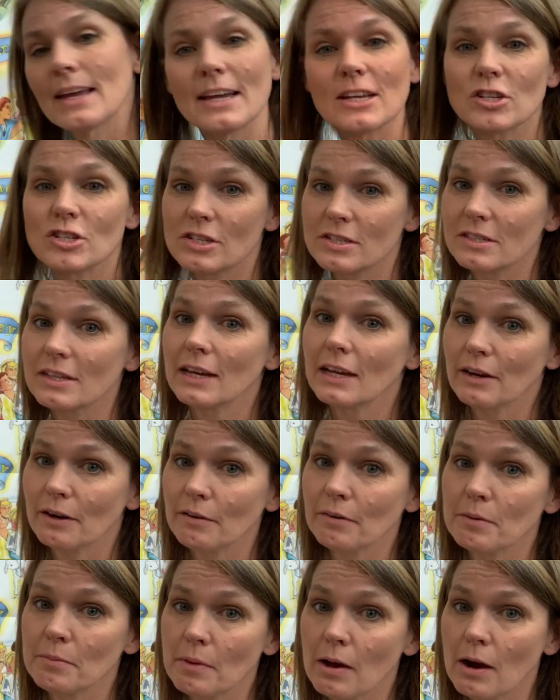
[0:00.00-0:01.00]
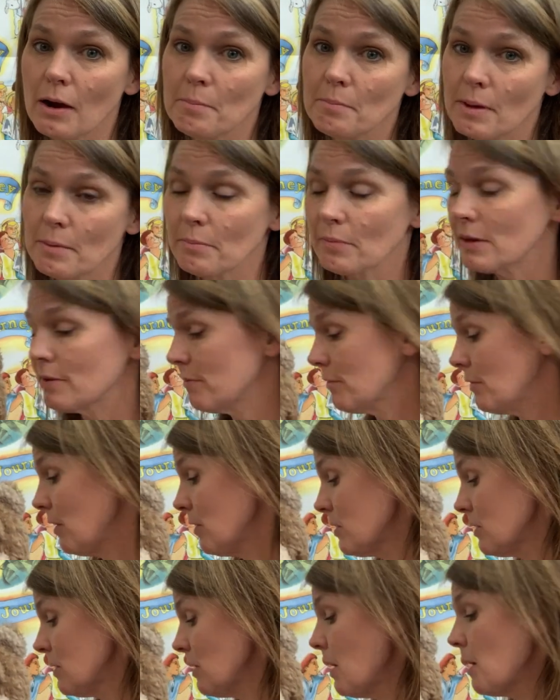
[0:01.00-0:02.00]
It's just like our memory
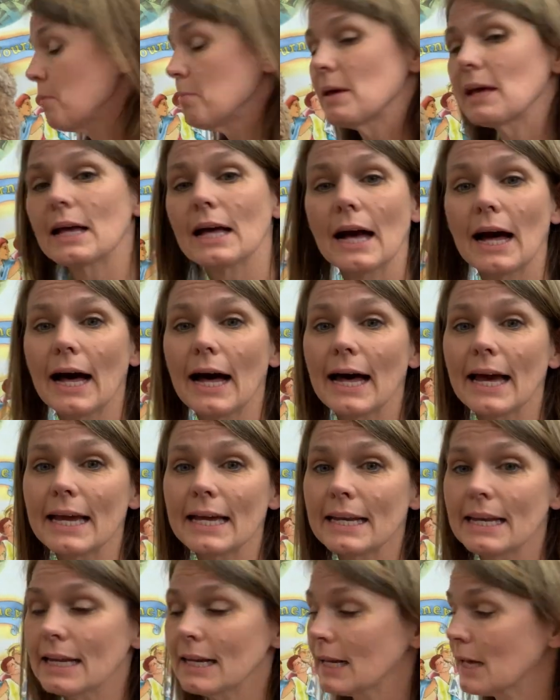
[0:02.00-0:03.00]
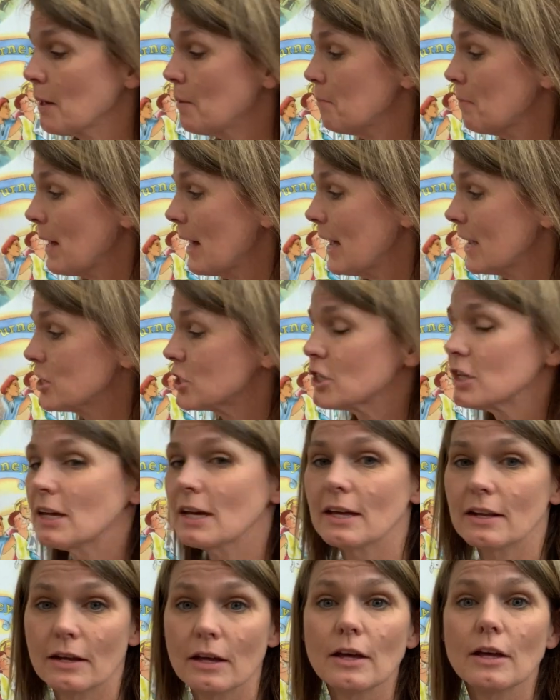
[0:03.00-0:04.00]
verse, be kind and
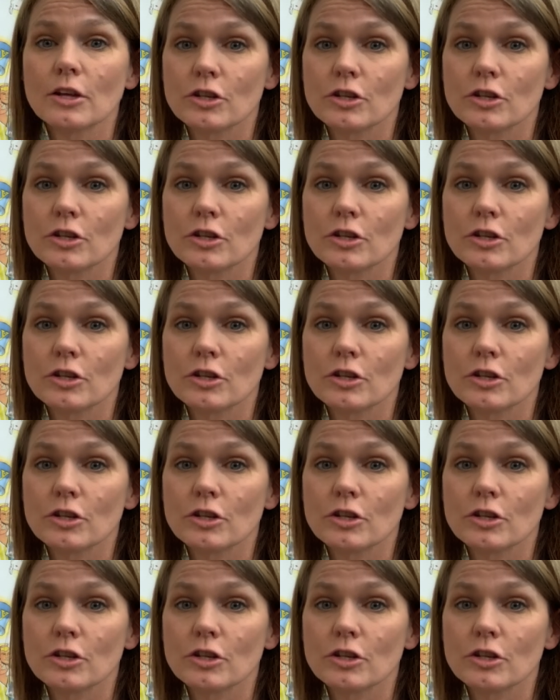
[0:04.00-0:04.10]
compassionate.